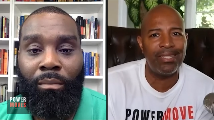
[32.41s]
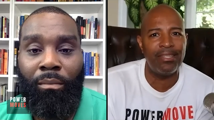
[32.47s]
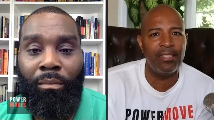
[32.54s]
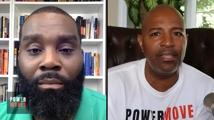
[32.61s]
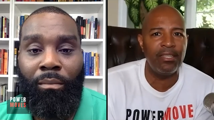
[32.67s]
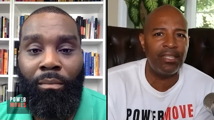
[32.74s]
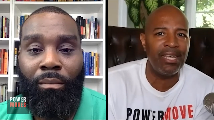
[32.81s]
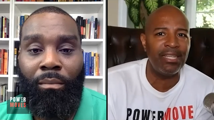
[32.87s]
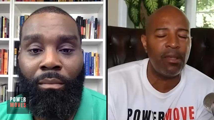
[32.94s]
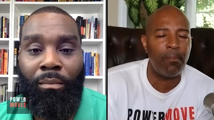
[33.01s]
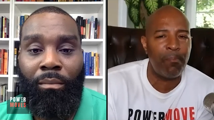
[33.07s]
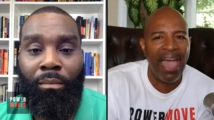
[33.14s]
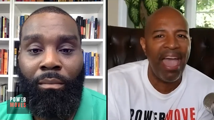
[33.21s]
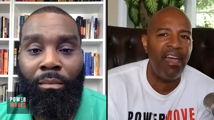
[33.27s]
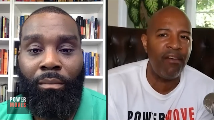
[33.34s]
Speaker 1: there's a
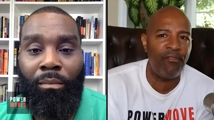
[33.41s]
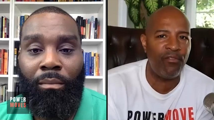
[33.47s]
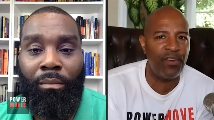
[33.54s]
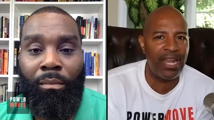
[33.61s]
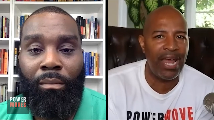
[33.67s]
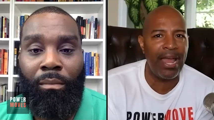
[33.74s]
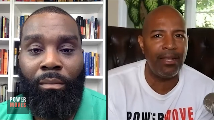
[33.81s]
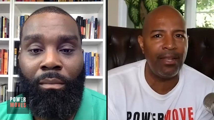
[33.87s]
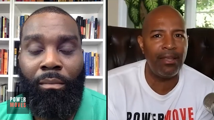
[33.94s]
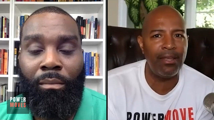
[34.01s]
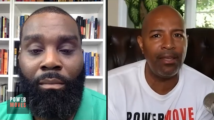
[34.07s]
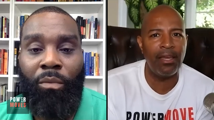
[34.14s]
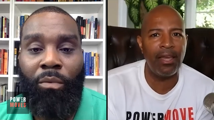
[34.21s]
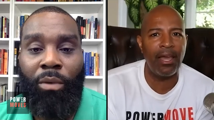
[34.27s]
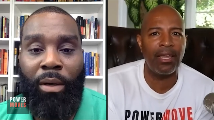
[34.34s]
path for that.
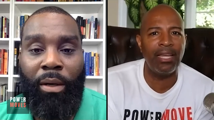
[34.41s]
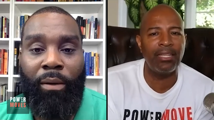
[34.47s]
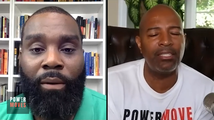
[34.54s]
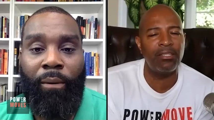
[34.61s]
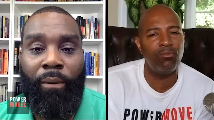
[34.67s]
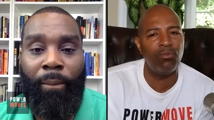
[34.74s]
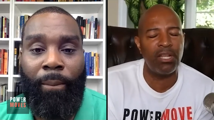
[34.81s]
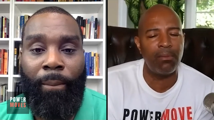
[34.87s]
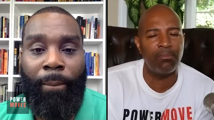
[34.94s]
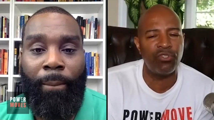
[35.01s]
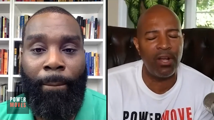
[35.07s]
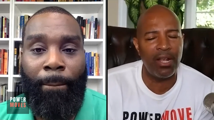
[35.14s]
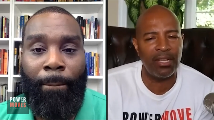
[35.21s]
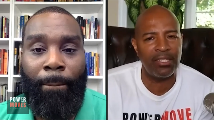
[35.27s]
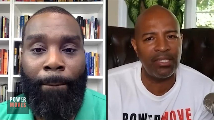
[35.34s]
Right. That's what I'm trying
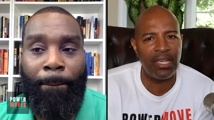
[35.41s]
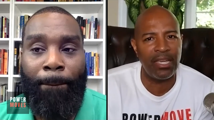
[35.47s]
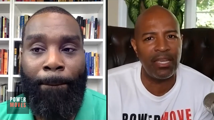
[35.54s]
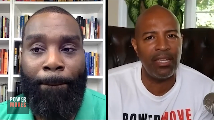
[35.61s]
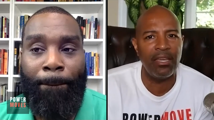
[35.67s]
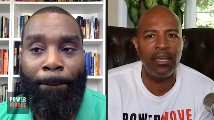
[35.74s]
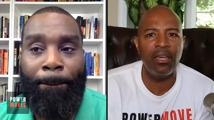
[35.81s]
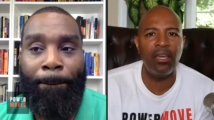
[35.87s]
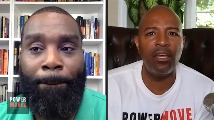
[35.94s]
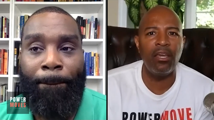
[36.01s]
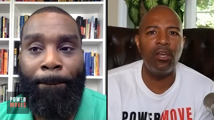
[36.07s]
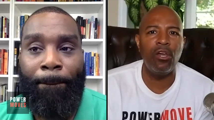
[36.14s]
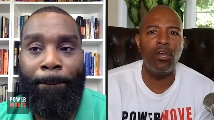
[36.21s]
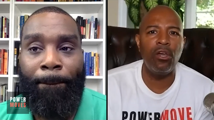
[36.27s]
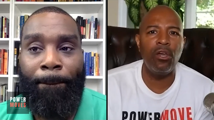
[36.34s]
to say.
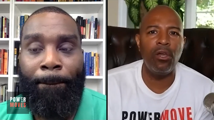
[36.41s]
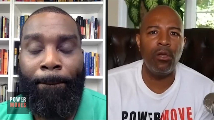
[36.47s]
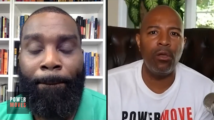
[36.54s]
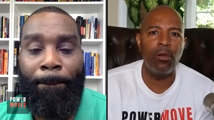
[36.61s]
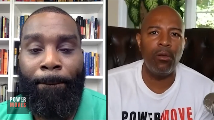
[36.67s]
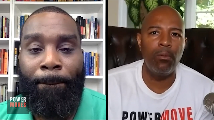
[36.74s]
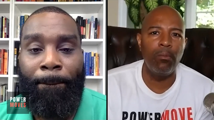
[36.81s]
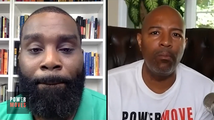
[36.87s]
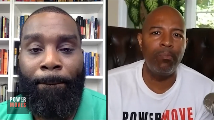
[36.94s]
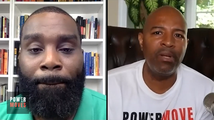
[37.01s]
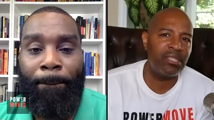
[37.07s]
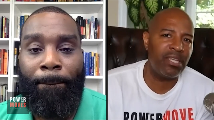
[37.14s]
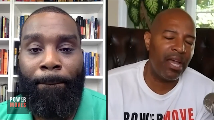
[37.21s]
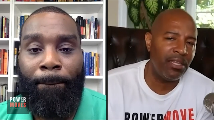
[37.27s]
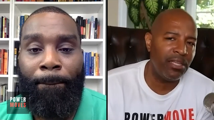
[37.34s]
But
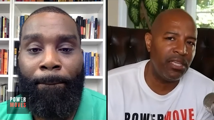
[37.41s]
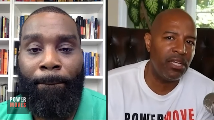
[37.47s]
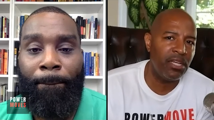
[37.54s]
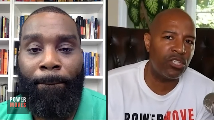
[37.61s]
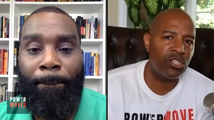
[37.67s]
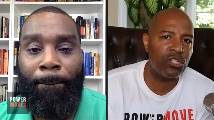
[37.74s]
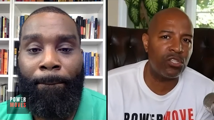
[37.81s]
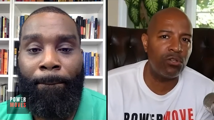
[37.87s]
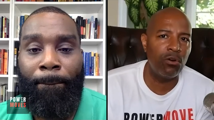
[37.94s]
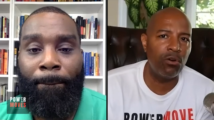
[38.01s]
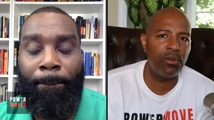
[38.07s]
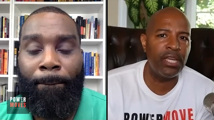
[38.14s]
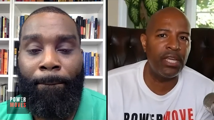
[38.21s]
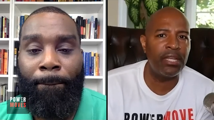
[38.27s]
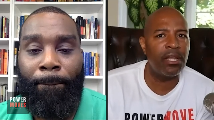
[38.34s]
telling your
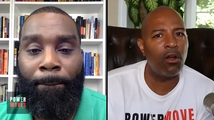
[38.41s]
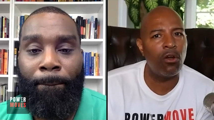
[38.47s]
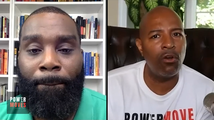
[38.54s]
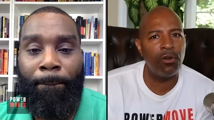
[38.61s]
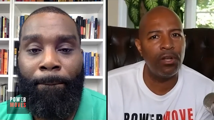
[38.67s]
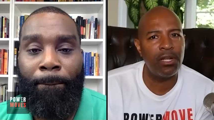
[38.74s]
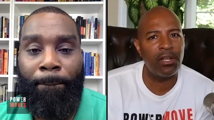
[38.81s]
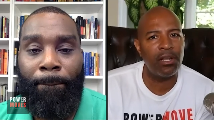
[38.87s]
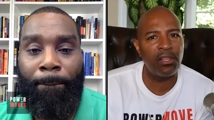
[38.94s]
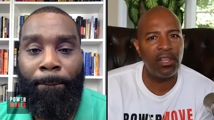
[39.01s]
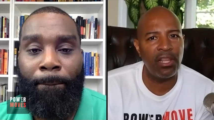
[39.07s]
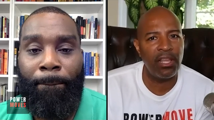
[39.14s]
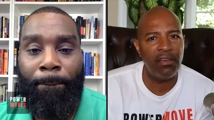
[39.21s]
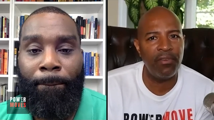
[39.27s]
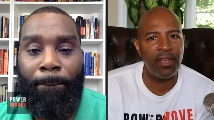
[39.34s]
story and earning a
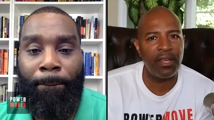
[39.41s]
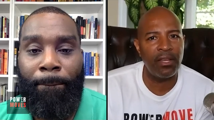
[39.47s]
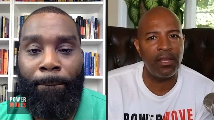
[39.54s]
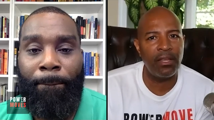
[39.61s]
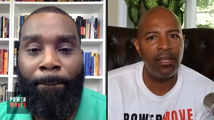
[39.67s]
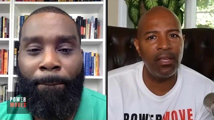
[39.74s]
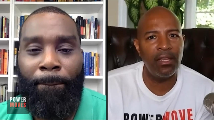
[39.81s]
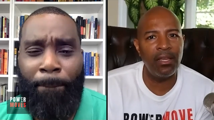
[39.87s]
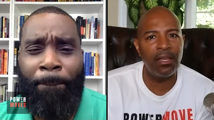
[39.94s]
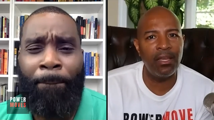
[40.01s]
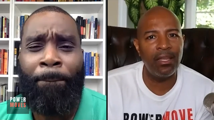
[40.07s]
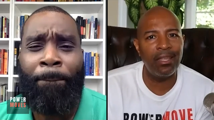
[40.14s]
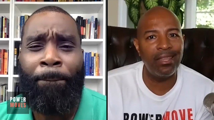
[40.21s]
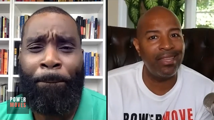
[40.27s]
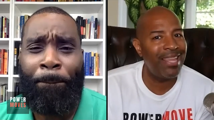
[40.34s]
living,
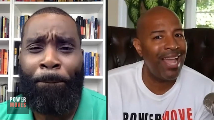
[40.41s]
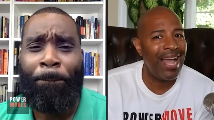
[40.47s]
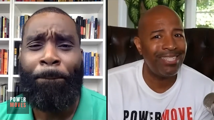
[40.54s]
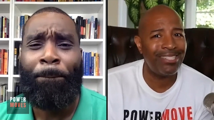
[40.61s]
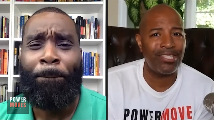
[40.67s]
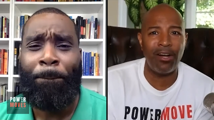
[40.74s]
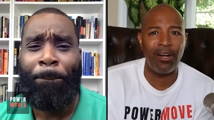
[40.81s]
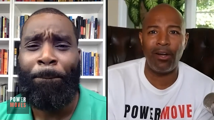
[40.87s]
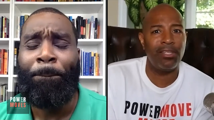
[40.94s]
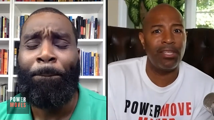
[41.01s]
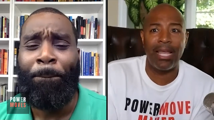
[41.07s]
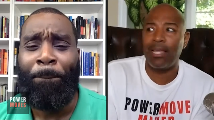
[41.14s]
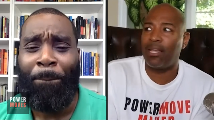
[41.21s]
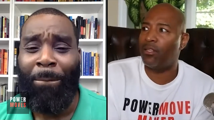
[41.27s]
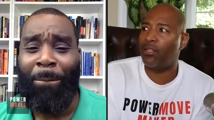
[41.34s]
mm. that's a,
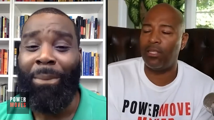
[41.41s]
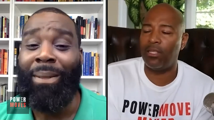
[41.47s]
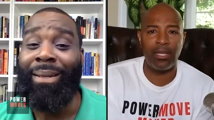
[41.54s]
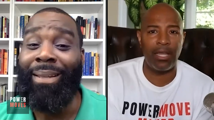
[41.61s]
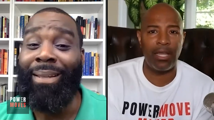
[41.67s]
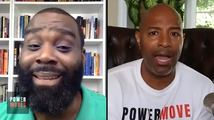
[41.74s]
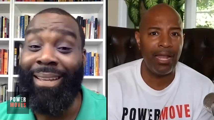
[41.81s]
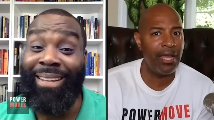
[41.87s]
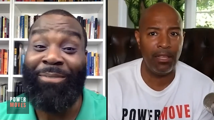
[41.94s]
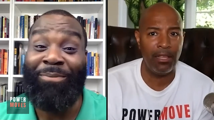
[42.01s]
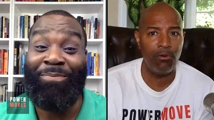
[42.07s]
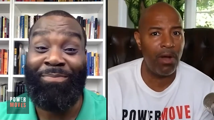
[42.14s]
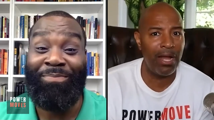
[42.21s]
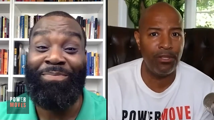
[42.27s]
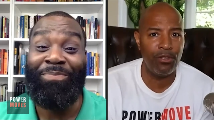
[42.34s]
like, like, how the hell do
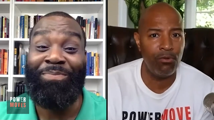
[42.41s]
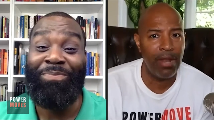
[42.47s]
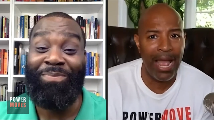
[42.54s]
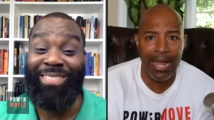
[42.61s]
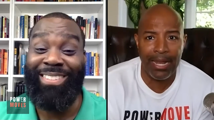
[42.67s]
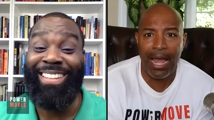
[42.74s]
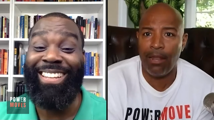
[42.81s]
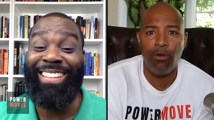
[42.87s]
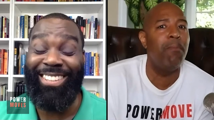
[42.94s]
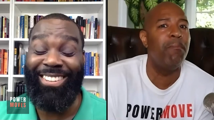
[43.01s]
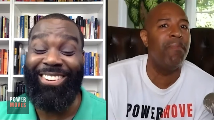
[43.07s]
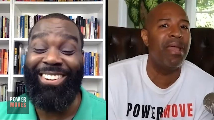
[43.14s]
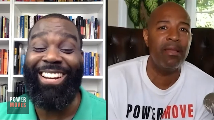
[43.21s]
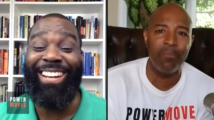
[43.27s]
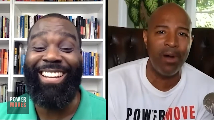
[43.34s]
I do that? How do I
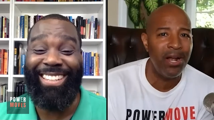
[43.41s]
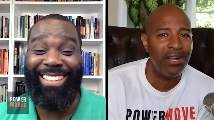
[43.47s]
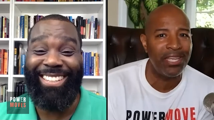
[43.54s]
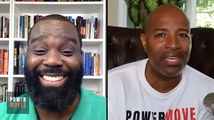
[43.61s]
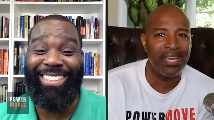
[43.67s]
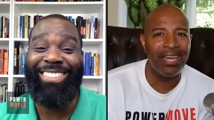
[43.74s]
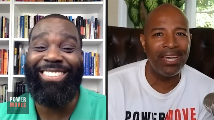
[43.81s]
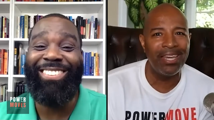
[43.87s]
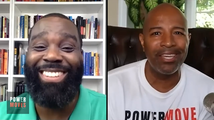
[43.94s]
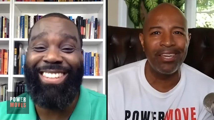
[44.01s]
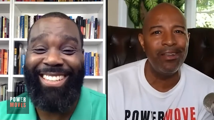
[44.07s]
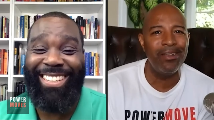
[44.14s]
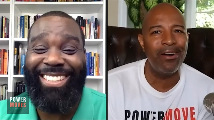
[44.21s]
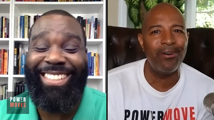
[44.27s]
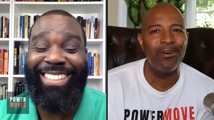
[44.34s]
make money? You
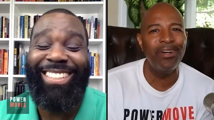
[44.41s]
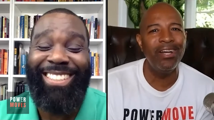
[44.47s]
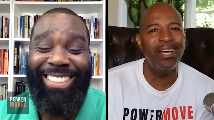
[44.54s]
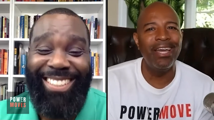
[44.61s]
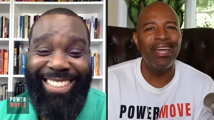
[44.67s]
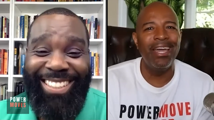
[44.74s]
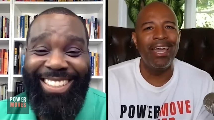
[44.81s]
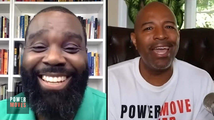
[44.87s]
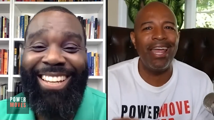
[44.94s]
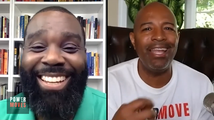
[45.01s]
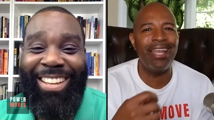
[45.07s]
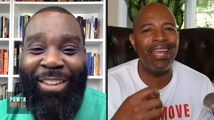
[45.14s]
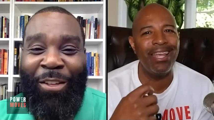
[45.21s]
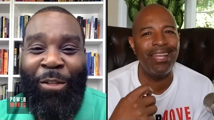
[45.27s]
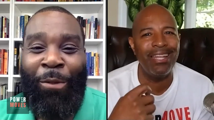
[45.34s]
know? And,
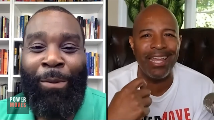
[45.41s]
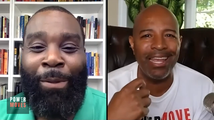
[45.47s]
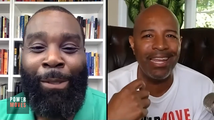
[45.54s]
and and I